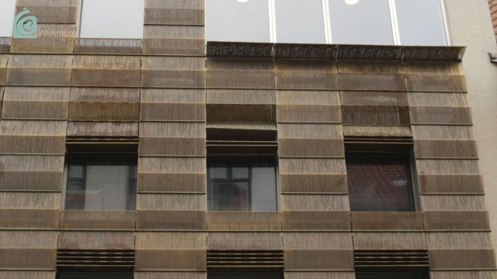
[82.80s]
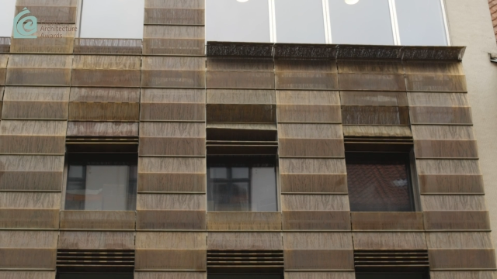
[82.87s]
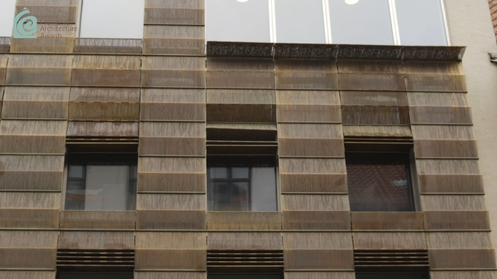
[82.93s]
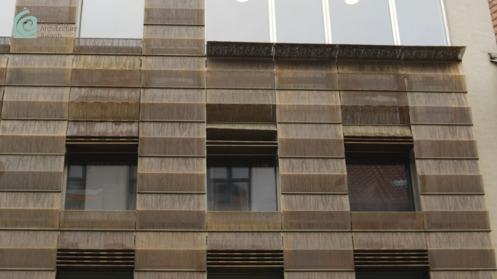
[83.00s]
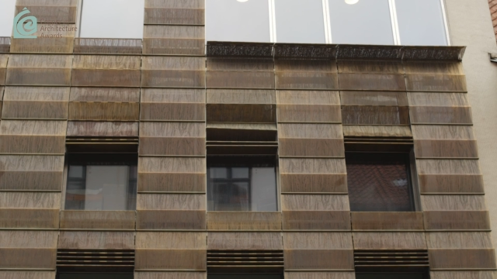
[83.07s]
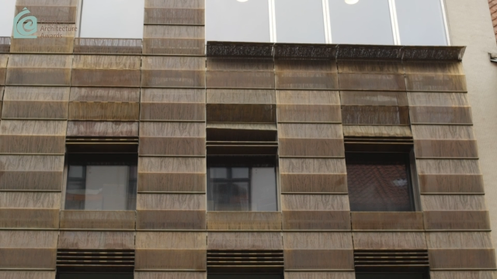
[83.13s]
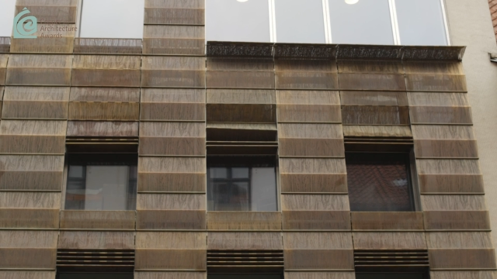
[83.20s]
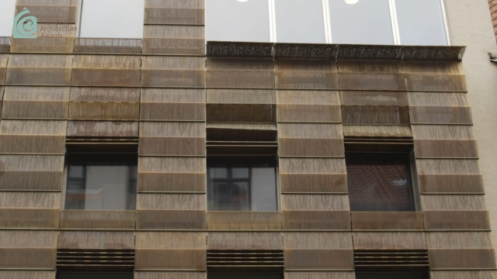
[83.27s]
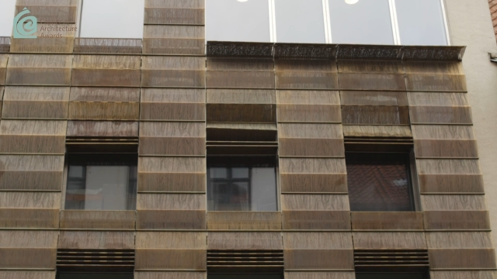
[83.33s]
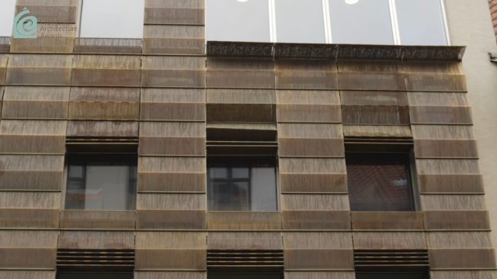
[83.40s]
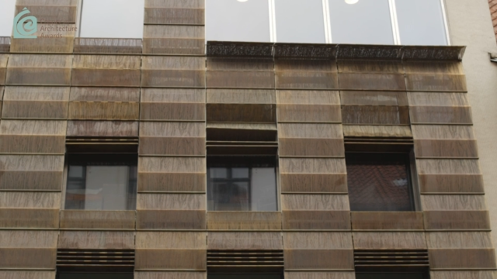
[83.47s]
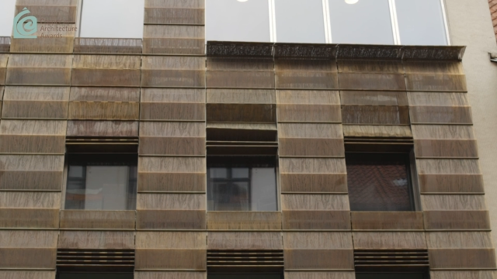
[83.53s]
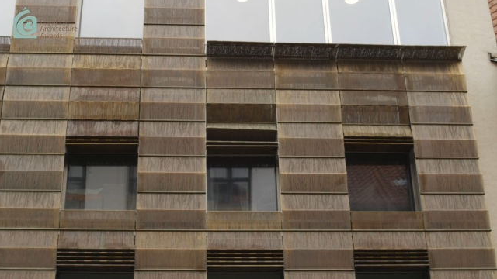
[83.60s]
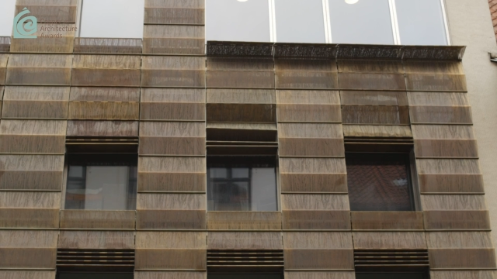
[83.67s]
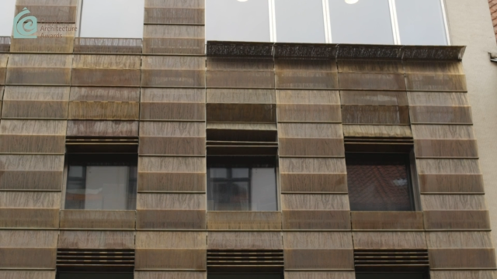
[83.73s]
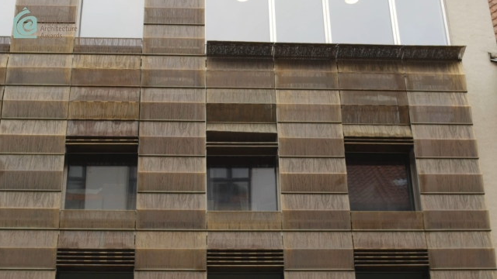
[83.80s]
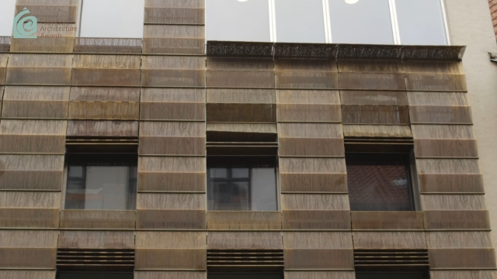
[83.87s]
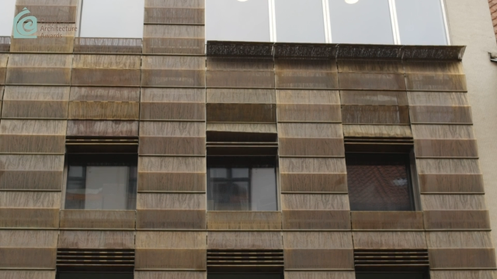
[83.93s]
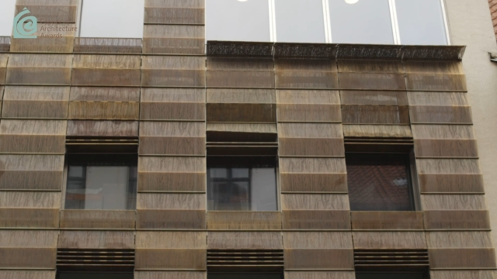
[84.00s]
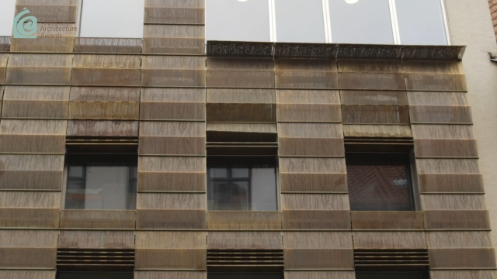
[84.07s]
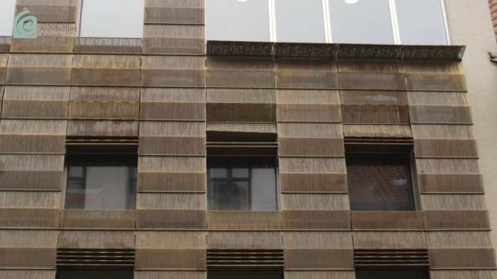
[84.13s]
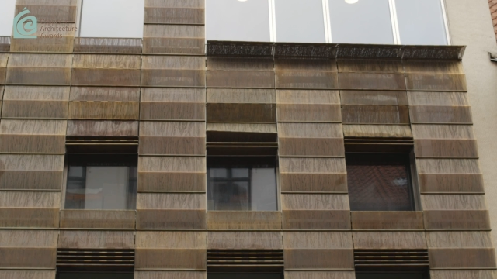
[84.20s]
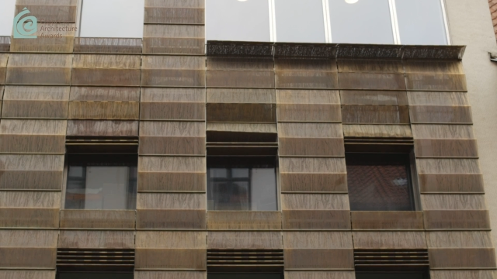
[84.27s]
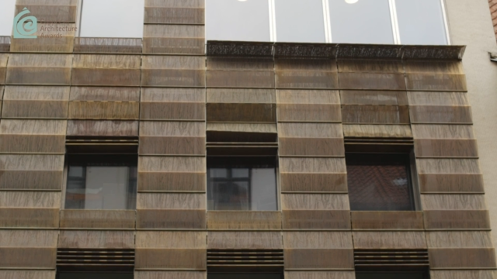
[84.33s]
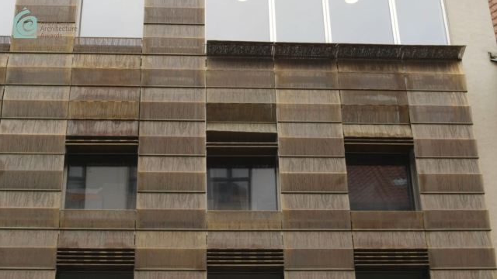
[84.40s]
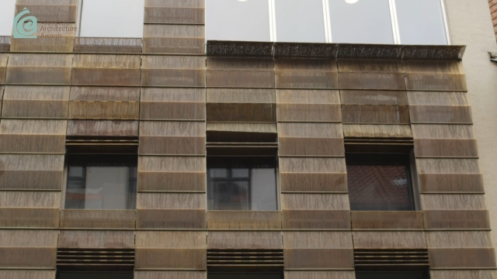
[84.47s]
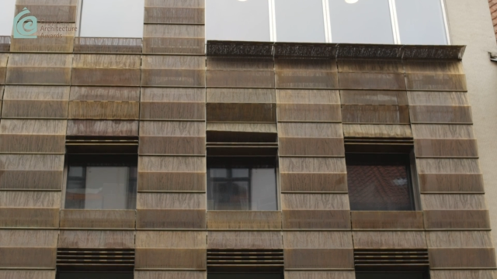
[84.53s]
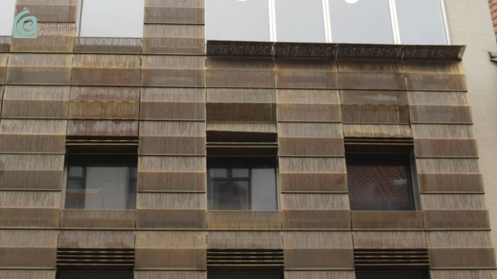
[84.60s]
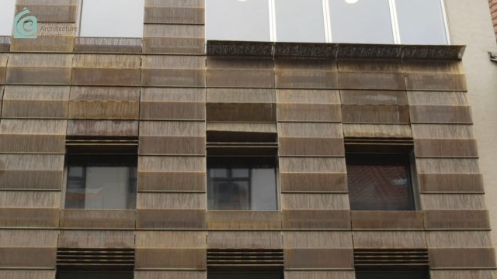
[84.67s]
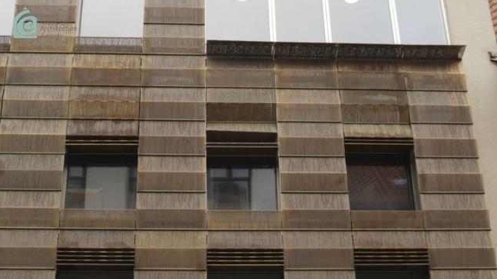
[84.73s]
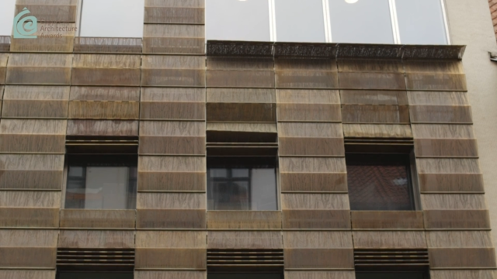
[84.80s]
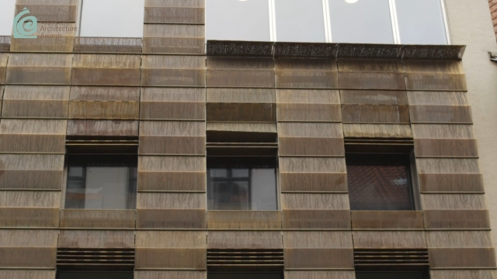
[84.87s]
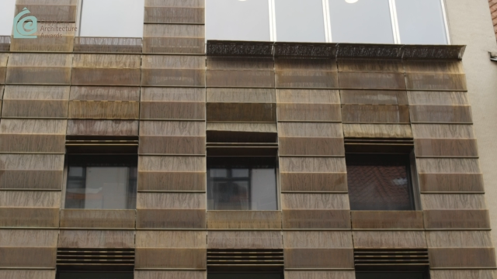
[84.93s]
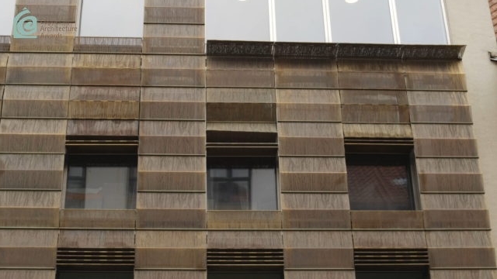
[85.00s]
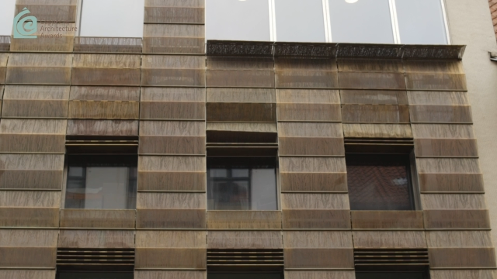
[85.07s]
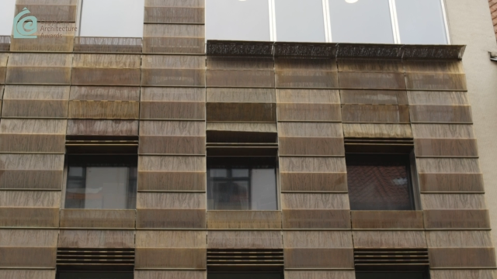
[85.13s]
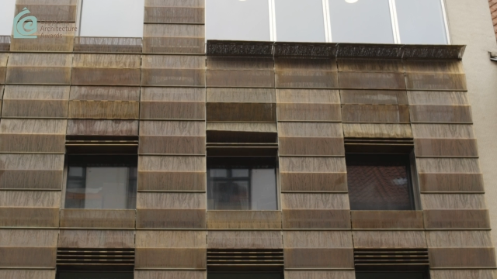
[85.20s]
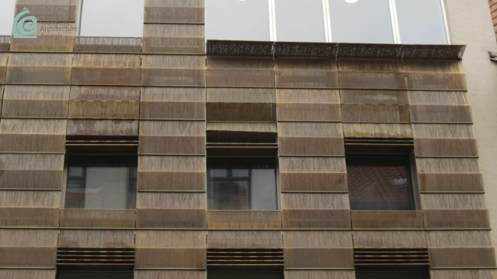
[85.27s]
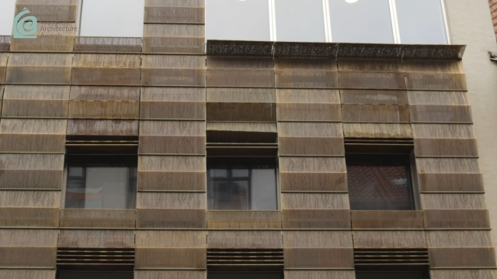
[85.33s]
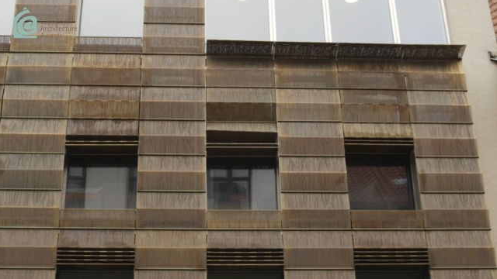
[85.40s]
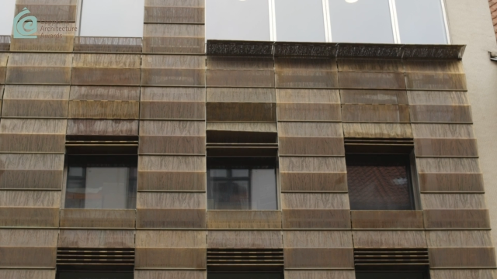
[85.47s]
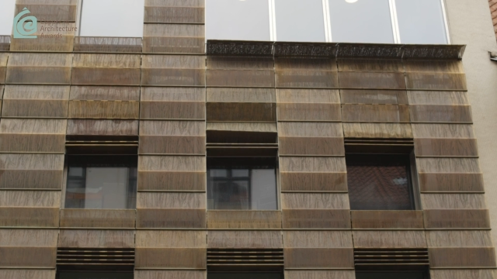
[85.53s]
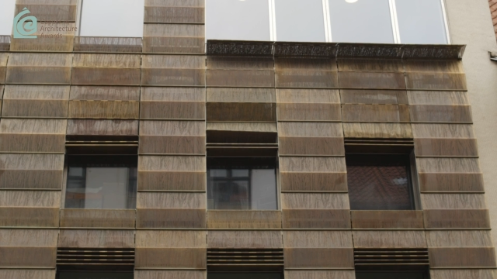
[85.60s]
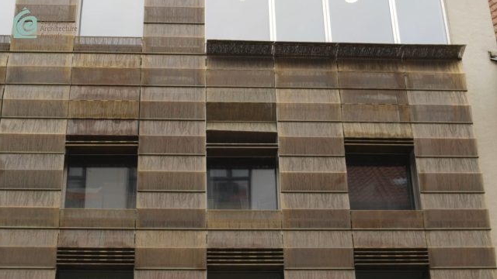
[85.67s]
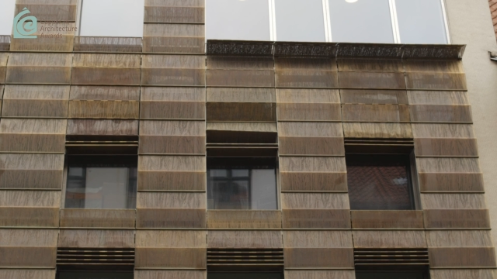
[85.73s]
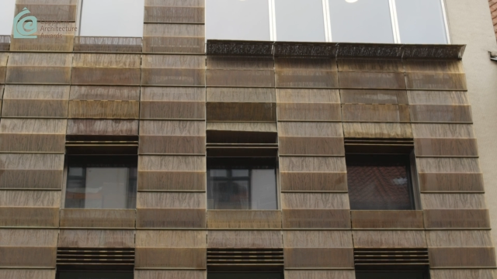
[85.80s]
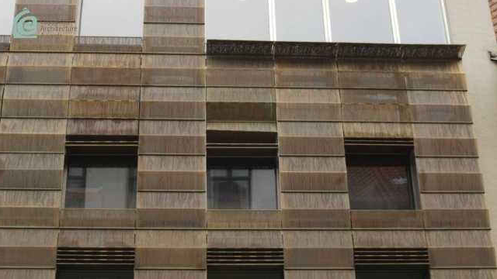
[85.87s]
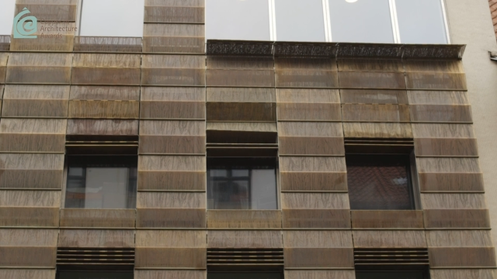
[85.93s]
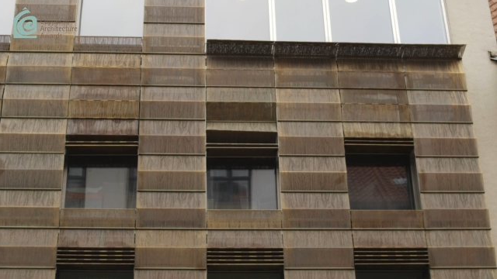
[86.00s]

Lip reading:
(no speaker visible)